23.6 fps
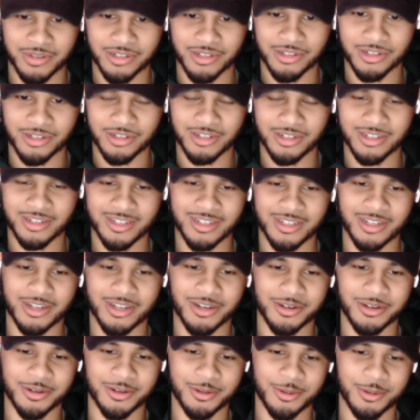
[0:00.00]
you're gonna
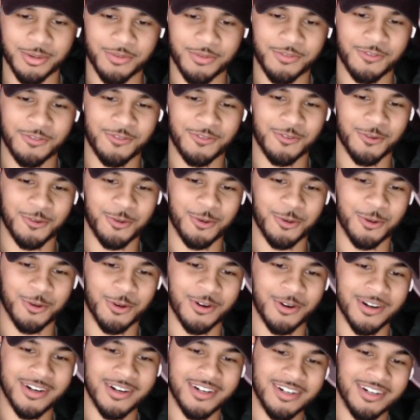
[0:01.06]
go
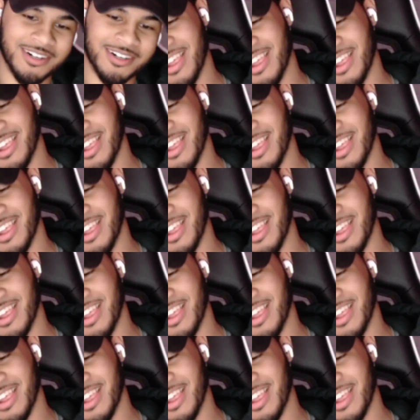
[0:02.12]
for...